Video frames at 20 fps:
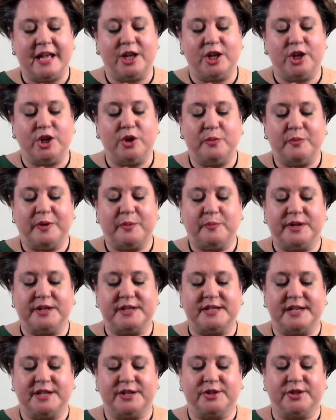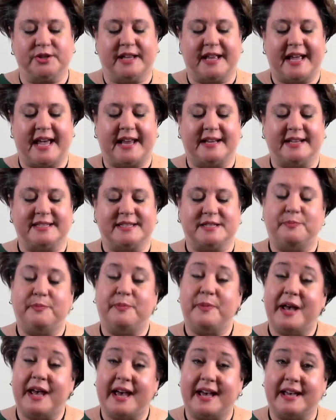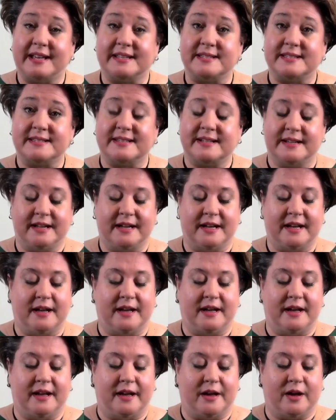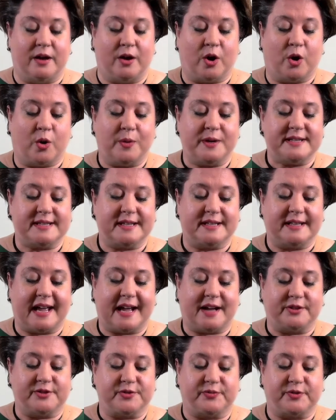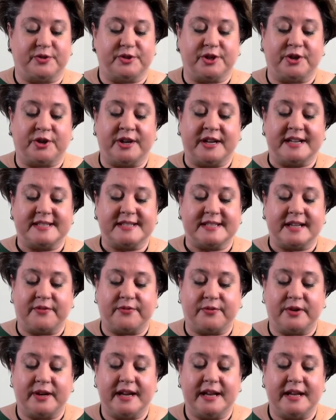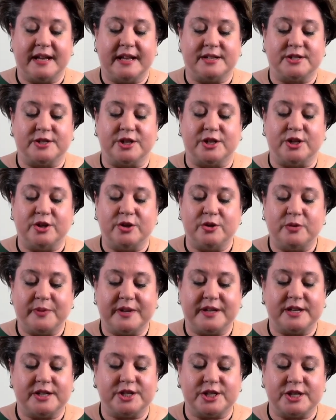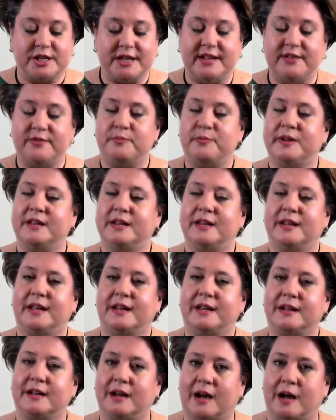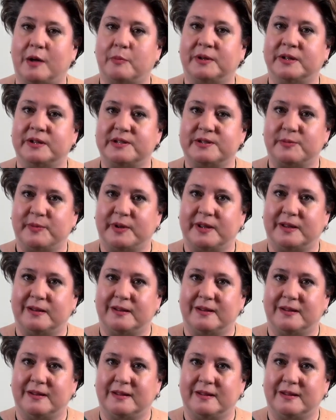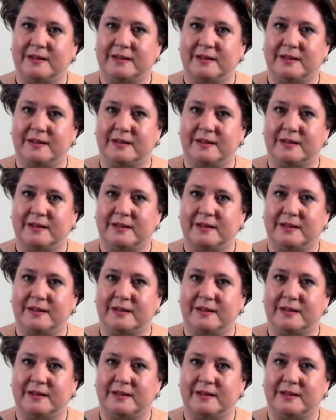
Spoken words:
human potential at its best always allows for turning suffering into human achievement and accomplishment,